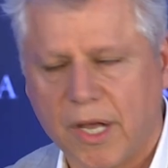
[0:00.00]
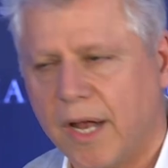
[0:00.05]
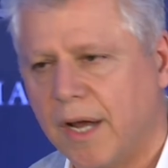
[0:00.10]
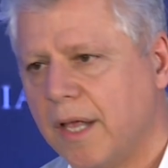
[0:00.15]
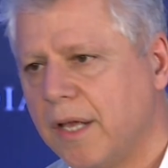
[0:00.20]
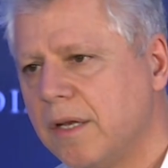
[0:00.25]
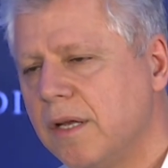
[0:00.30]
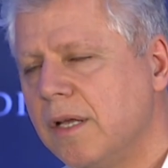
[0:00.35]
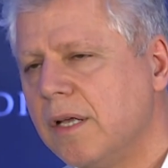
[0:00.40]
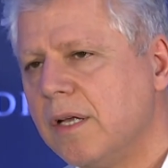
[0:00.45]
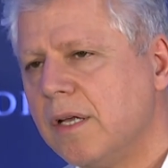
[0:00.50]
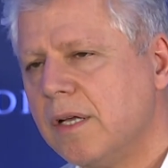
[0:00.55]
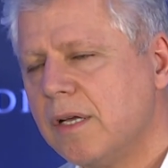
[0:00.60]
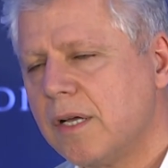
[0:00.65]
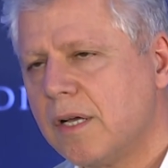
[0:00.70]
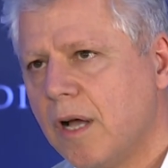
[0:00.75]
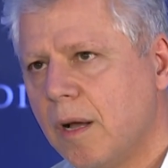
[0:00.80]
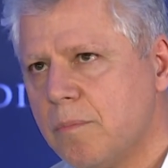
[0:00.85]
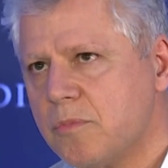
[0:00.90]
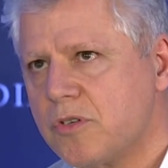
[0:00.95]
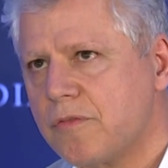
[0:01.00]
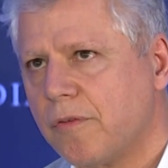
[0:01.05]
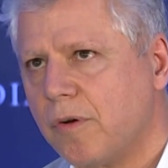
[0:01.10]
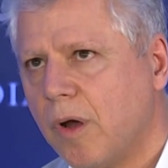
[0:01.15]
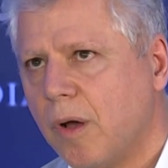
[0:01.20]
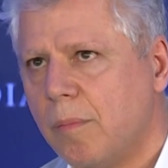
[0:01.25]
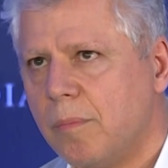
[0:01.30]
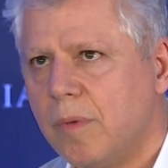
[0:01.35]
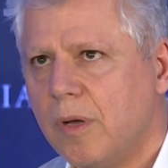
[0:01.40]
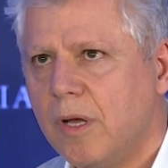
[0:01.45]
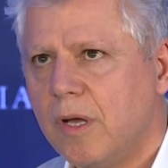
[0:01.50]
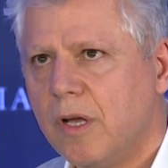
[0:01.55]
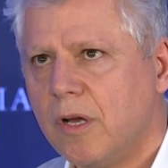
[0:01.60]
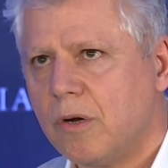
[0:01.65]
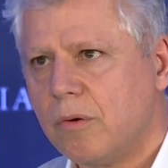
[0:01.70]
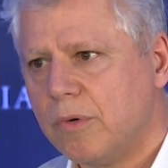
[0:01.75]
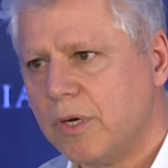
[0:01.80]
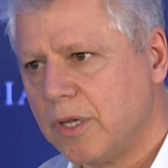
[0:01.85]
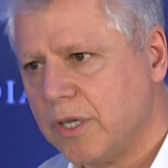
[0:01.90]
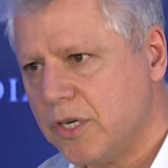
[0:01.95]
And it comes from
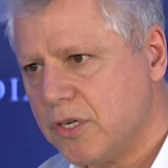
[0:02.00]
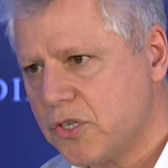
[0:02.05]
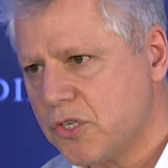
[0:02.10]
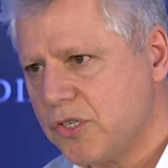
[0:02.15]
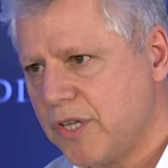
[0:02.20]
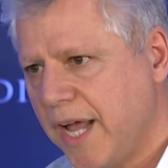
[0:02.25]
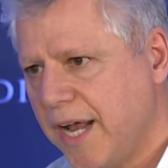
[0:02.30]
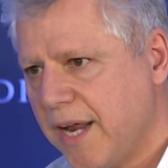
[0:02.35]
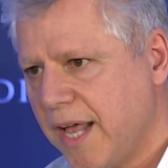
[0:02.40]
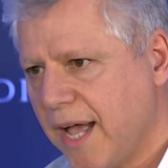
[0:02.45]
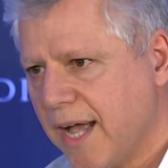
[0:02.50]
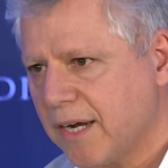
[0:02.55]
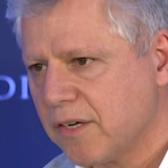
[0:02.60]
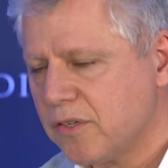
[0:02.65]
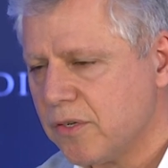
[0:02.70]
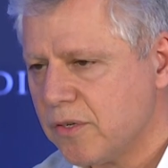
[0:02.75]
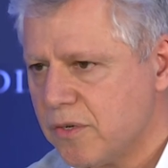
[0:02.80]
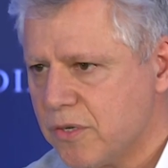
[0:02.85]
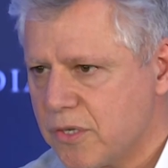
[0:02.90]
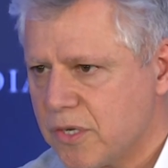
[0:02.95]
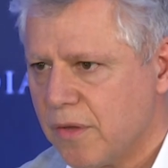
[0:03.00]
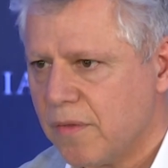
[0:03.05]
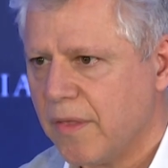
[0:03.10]
really state actors